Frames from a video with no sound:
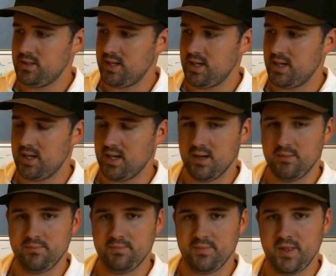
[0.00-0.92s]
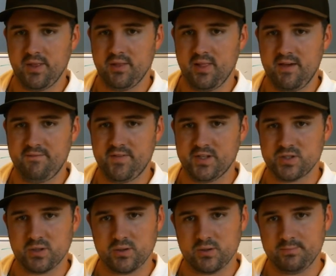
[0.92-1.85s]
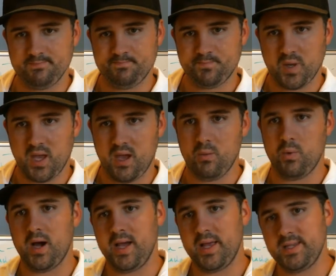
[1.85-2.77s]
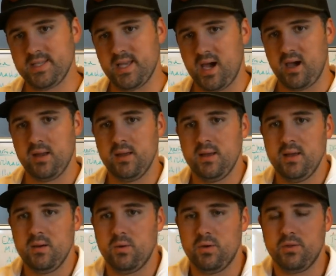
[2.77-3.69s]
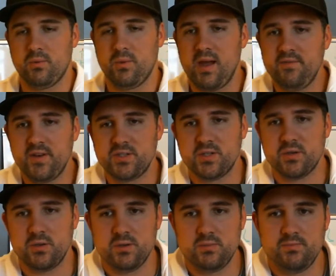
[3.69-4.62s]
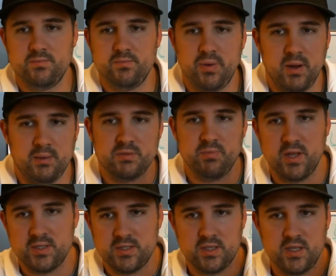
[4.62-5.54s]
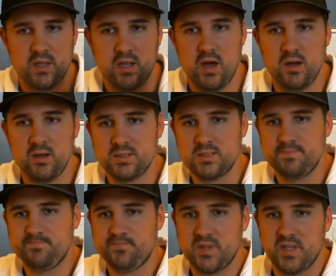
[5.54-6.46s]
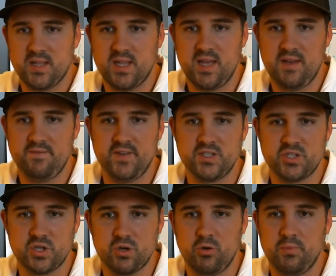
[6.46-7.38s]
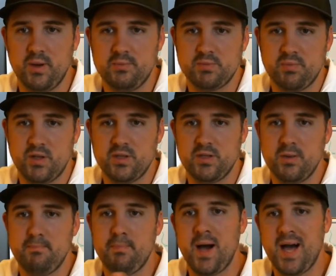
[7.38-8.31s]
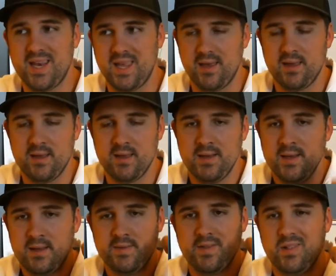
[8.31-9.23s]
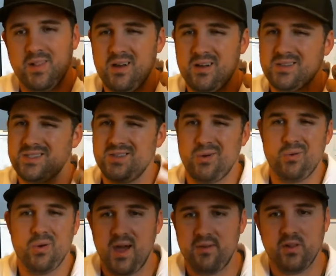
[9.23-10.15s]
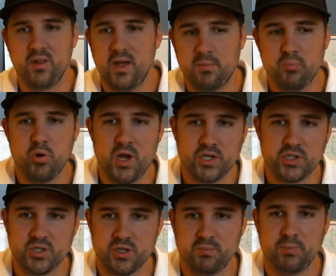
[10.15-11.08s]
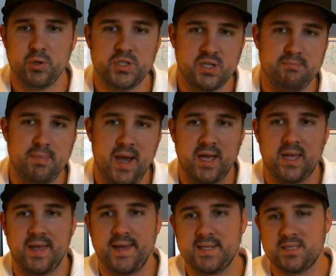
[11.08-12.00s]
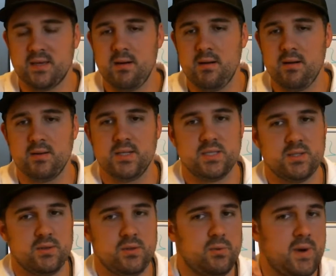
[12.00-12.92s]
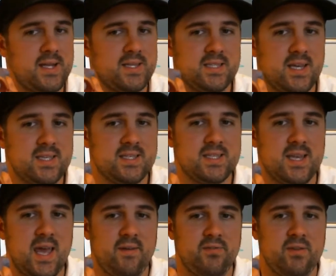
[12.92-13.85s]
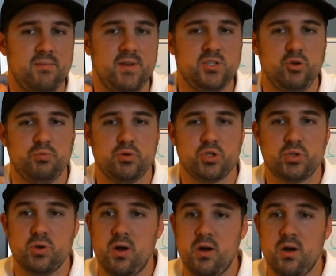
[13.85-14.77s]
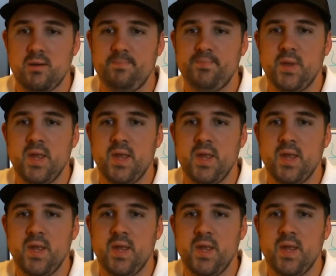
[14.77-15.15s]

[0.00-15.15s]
than the left ventricle. Okay, why is that? Well, the right ventricle pumps blood to the lungs. The left ventricle pumps blood to the body. The lungs don't have a lot of pressure pushing back against the heart. So the right side doesn't have to be super strong,